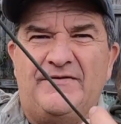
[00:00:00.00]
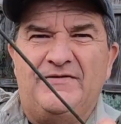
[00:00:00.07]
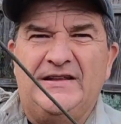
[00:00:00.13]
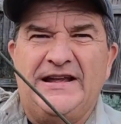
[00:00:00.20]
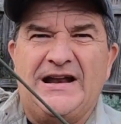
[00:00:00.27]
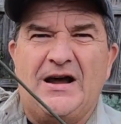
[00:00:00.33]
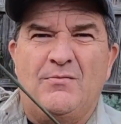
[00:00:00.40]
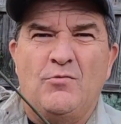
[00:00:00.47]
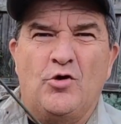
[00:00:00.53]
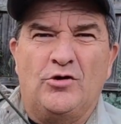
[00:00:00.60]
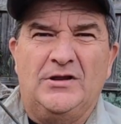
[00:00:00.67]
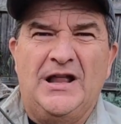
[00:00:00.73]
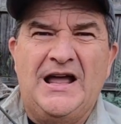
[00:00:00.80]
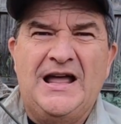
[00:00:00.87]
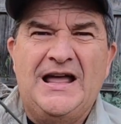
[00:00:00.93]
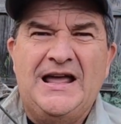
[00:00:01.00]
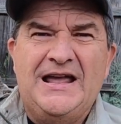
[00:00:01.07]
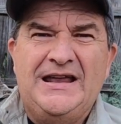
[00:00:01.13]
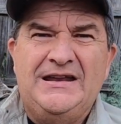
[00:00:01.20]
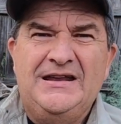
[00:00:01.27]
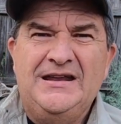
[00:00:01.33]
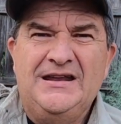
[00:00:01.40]
let out more
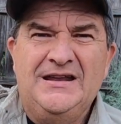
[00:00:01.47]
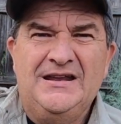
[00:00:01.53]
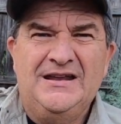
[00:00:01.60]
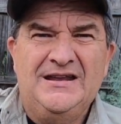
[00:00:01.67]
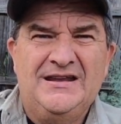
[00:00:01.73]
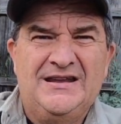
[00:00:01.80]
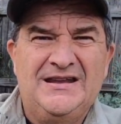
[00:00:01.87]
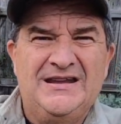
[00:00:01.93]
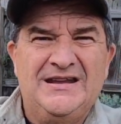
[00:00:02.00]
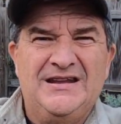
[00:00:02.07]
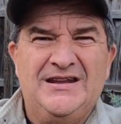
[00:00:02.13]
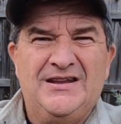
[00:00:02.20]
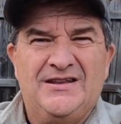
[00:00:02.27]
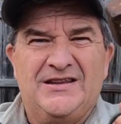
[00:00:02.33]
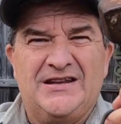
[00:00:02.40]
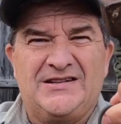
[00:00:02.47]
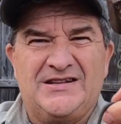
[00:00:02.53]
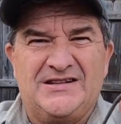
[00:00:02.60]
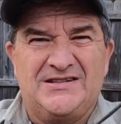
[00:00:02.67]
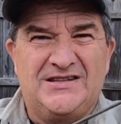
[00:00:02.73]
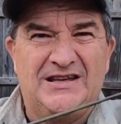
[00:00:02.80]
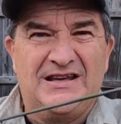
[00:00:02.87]
line. This
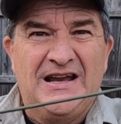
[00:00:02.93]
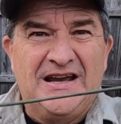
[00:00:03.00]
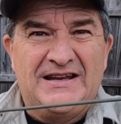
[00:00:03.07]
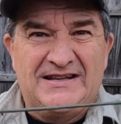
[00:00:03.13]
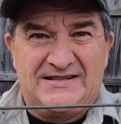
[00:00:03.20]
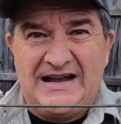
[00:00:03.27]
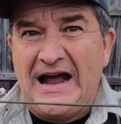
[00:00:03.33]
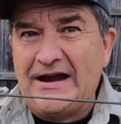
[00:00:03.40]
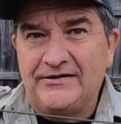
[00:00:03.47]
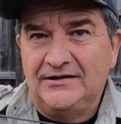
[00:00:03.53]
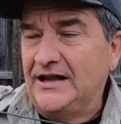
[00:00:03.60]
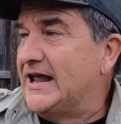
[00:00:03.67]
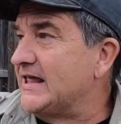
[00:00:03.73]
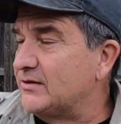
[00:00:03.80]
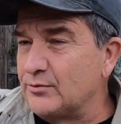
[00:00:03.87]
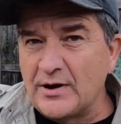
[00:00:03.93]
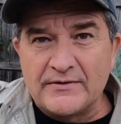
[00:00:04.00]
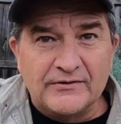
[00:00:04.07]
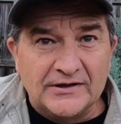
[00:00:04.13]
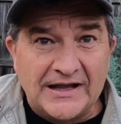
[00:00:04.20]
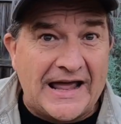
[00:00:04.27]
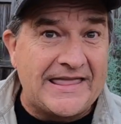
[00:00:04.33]
is the desired length,
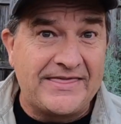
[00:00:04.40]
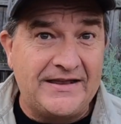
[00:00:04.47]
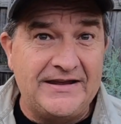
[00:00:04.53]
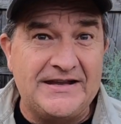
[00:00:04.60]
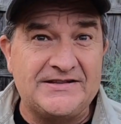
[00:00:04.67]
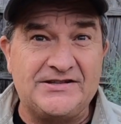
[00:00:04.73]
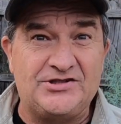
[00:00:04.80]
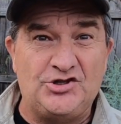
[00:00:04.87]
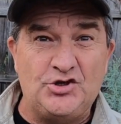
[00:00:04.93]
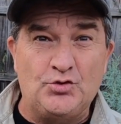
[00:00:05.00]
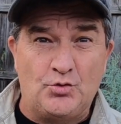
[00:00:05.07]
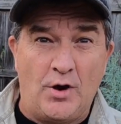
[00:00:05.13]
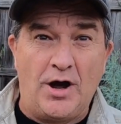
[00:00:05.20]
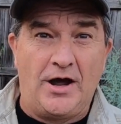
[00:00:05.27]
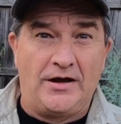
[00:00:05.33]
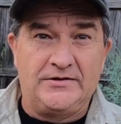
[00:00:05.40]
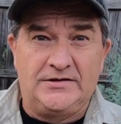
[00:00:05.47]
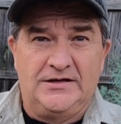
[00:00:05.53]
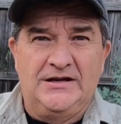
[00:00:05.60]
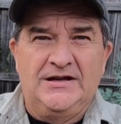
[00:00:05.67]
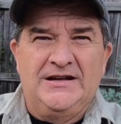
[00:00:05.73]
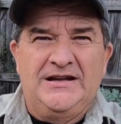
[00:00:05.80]
whatever length it is that you want.
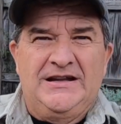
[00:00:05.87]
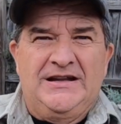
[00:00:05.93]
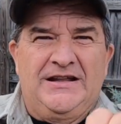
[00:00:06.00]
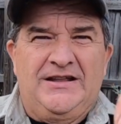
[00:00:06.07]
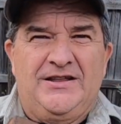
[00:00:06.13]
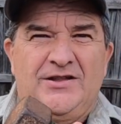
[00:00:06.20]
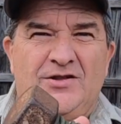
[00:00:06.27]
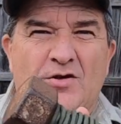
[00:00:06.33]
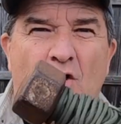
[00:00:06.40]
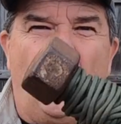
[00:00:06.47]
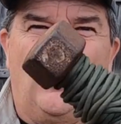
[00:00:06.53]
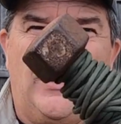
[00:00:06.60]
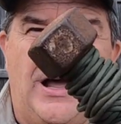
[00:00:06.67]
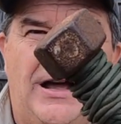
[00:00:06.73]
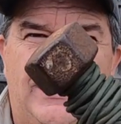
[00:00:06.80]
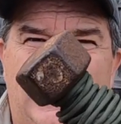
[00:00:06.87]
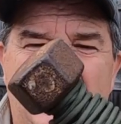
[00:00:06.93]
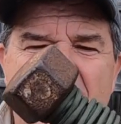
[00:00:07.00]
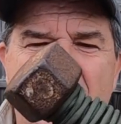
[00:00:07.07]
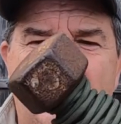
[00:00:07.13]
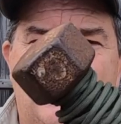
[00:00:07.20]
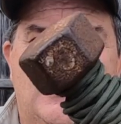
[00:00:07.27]
You hold on to
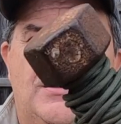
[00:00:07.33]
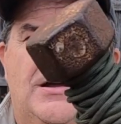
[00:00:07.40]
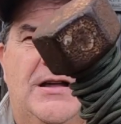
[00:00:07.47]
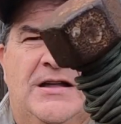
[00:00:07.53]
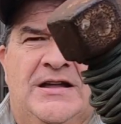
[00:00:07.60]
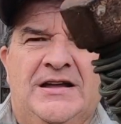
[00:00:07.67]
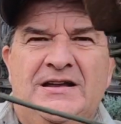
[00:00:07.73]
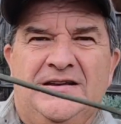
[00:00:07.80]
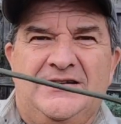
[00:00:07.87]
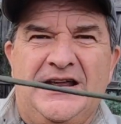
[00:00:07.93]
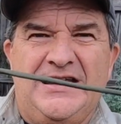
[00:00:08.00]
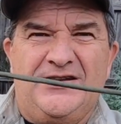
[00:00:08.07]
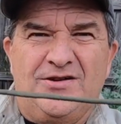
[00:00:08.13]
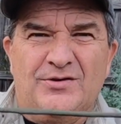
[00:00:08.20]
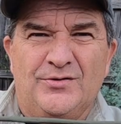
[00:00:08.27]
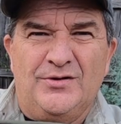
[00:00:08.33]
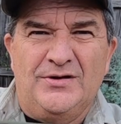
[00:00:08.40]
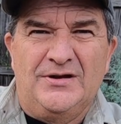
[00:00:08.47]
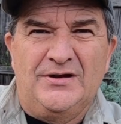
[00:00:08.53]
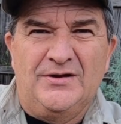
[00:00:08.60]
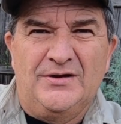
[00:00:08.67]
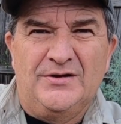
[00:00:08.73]
here, take your
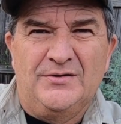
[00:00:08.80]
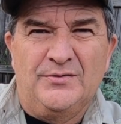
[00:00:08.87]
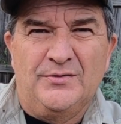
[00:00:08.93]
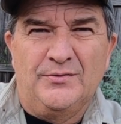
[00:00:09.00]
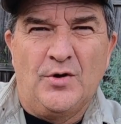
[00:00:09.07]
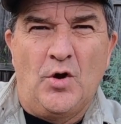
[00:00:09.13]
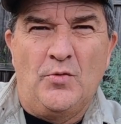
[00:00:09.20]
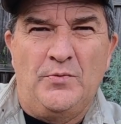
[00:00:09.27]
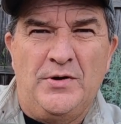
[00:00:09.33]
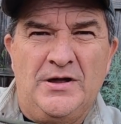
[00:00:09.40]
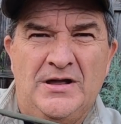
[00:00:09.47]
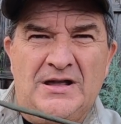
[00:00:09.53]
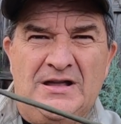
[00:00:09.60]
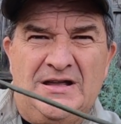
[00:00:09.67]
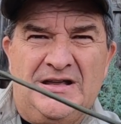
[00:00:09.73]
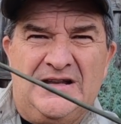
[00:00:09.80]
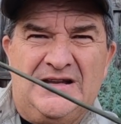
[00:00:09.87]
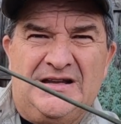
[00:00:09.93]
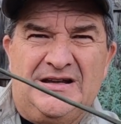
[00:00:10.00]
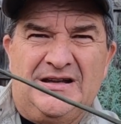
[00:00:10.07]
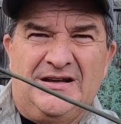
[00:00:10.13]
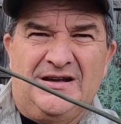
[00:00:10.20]
rope,
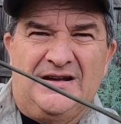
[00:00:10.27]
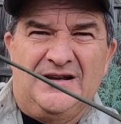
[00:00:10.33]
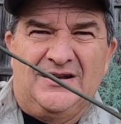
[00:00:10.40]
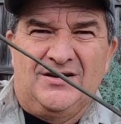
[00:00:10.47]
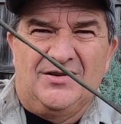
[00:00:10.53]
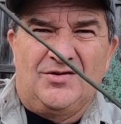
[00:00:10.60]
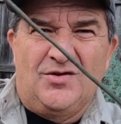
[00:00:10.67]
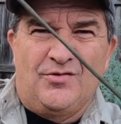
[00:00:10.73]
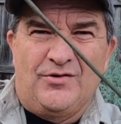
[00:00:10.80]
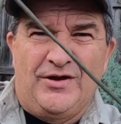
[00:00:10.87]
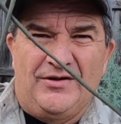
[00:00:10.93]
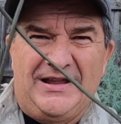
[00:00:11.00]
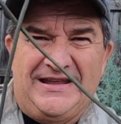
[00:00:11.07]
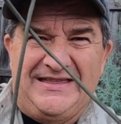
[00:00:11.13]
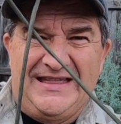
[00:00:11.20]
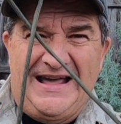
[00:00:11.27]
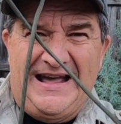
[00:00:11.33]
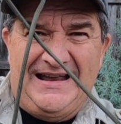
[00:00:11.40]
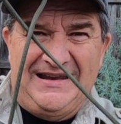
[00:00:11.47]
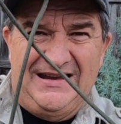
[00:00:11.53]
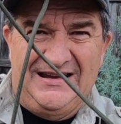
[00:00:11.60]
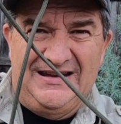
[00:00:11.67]
go around like
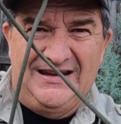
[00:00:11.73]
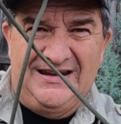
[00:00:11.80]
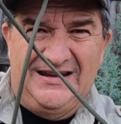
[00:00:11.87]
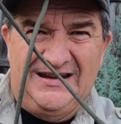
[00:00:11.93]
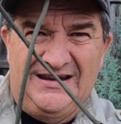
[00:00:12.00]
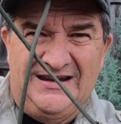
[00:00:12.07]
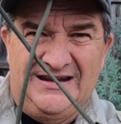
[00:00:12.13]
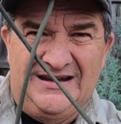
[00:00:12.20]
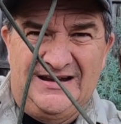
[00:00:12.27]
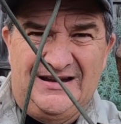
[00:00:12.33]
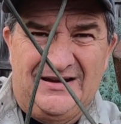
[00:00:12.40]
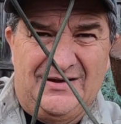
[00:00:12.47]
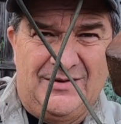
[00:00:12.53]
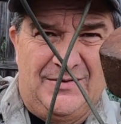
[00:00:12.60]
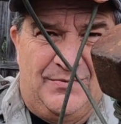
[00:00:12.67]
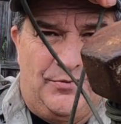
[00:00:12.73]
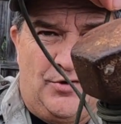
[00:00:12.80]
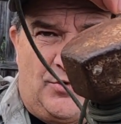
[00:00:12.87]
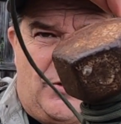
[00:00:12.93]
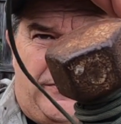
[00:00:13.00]
that, put